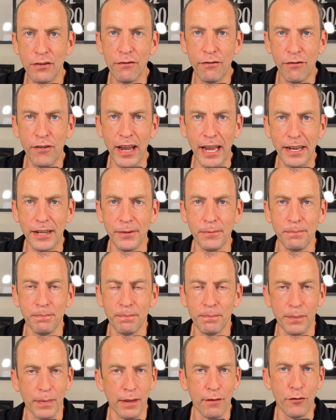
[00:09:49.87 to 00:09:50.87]
fit.
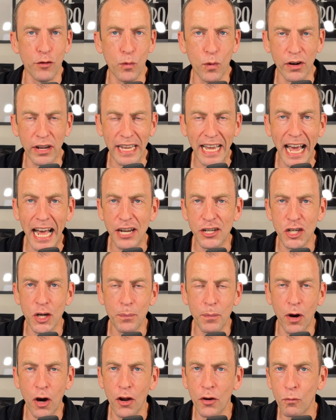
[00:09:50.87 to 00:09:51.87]
If you want to catch up
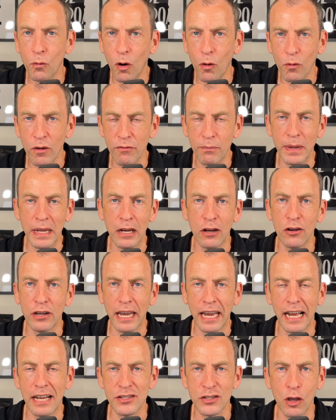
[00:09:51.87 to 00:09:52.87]
on what we've been looking
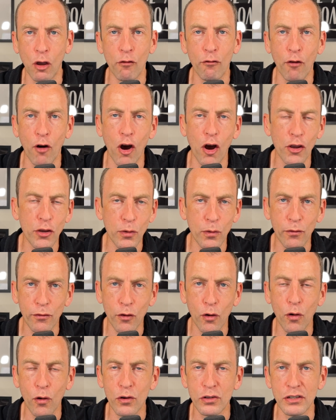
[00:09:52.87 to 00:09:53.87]
at so far, you of
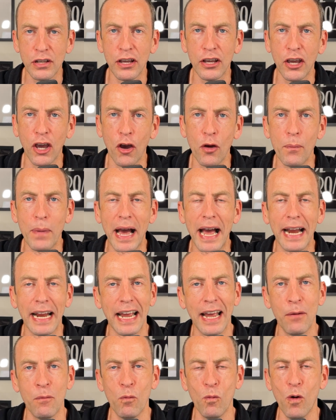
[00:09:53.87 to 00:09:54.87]
course can go back
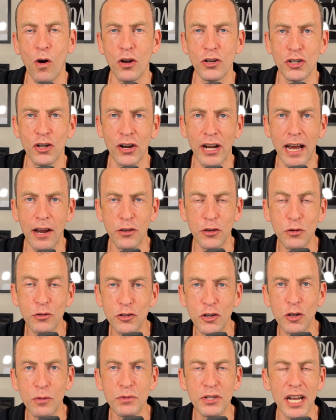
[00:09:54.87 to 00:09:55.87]
and watch on our
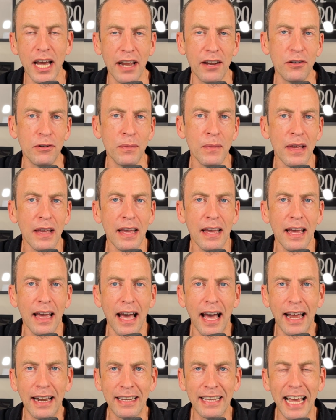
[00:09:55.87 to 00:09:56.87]
YouTube channel
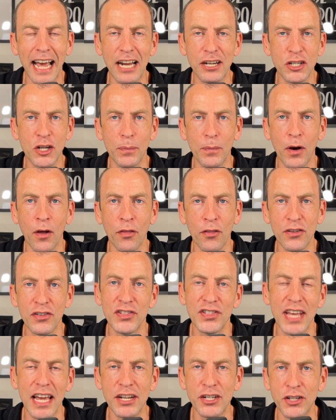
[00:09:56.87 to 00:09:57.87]
and catch up on the
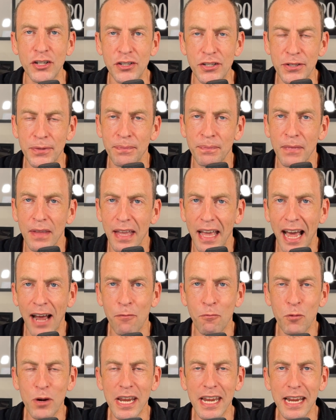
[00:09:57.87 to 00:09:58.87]
sessions. And
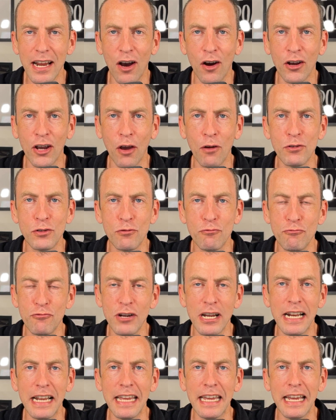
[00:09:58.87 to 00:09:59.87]
we are going to
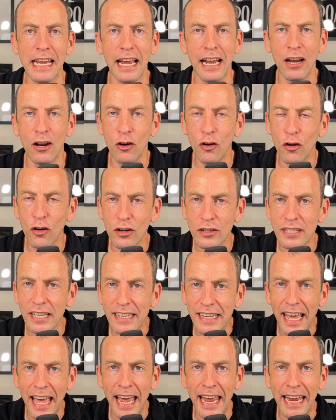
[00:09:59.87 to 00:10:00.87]
really look
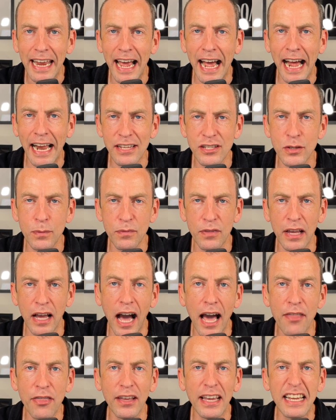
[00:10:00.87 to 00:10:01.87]
today at something I
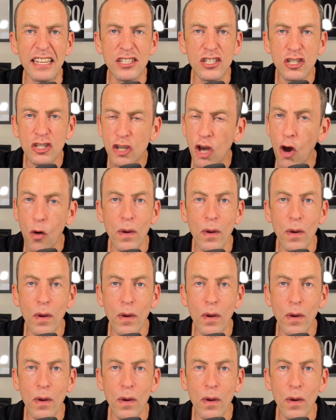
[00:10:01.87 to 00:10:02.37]
think is so